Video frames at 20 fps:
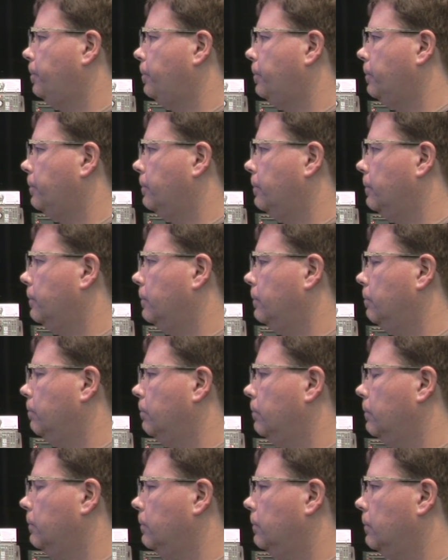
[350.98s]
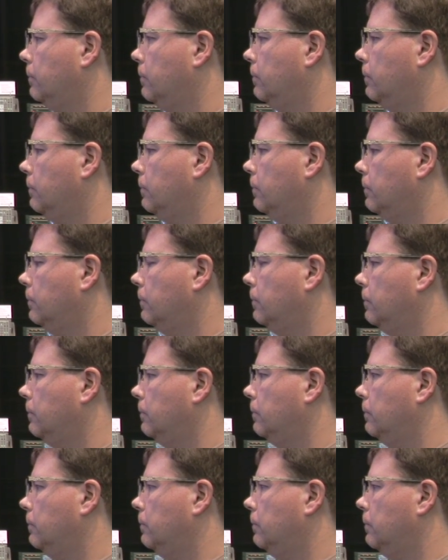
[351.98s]

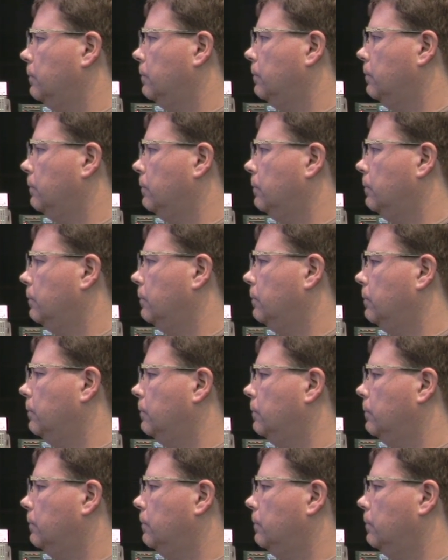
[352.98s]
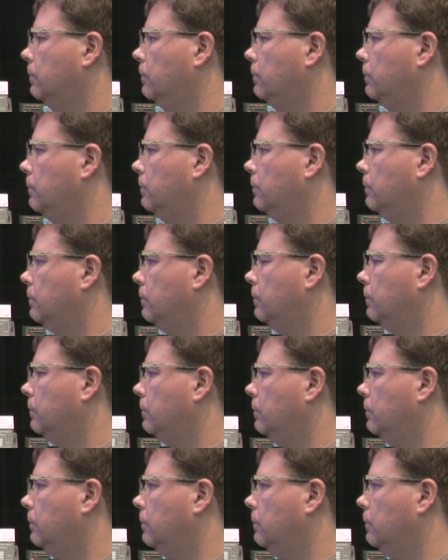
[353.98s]

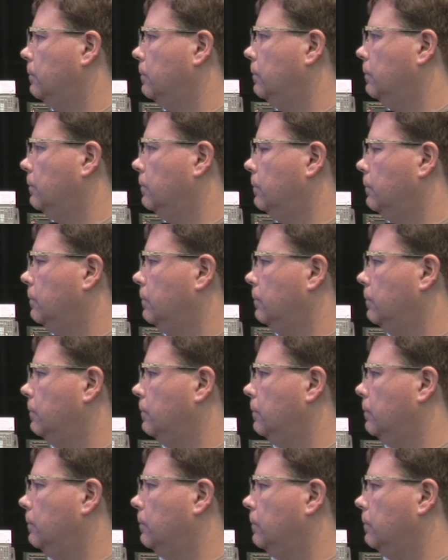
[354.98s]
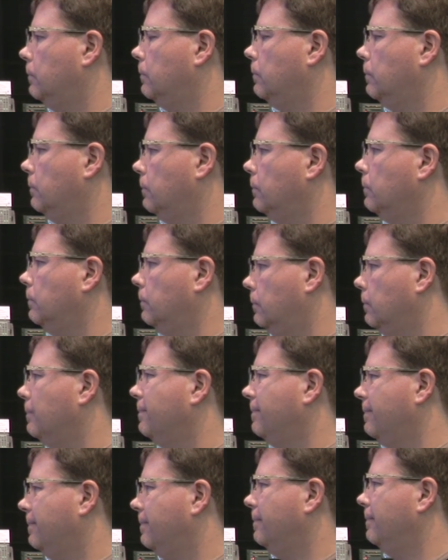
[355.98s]

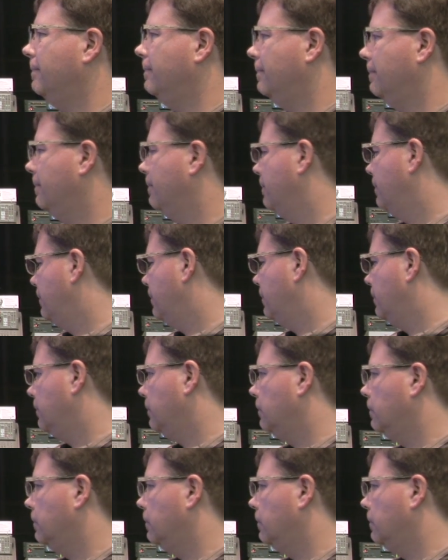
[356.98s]
(not speaking)